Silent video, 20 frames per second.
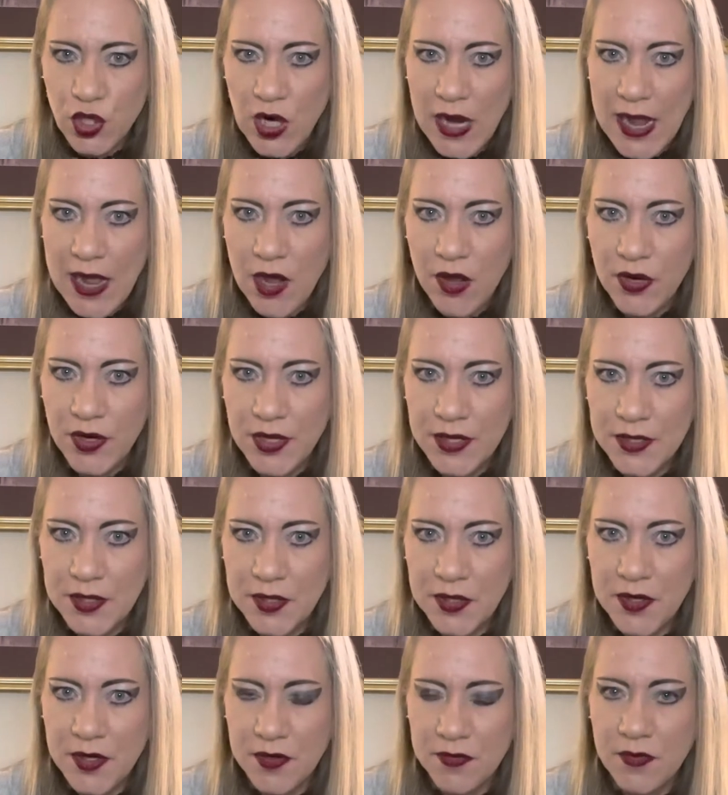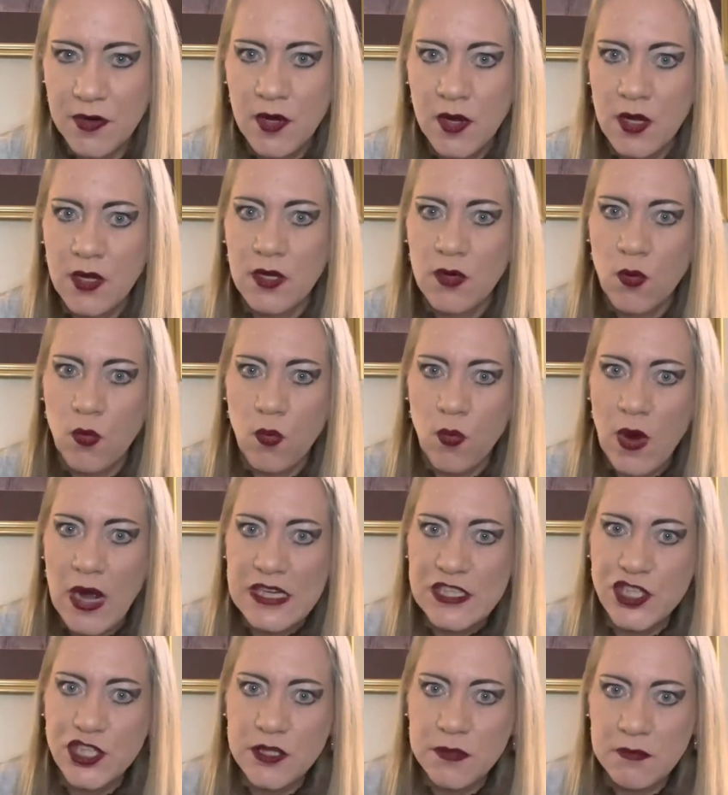out of
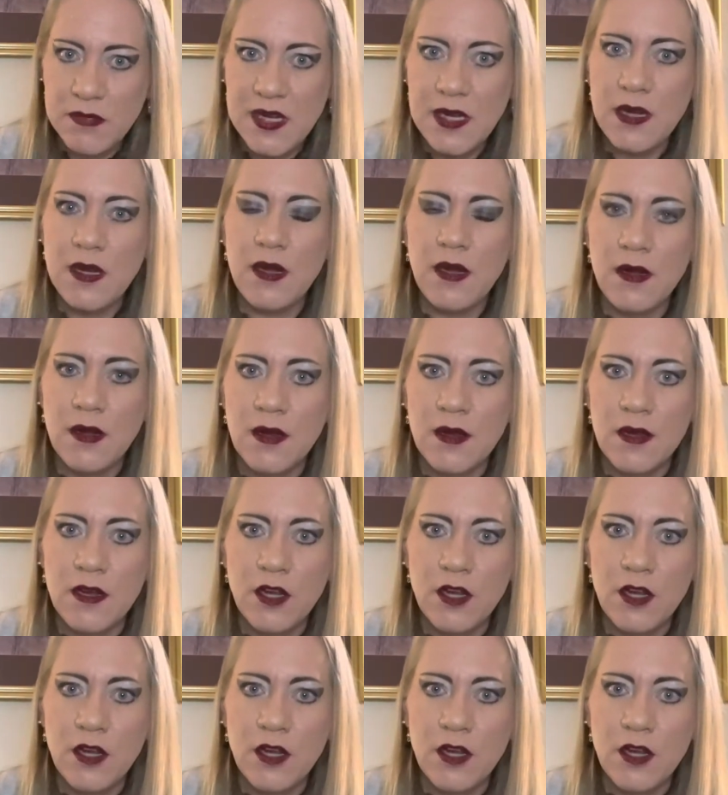watching me.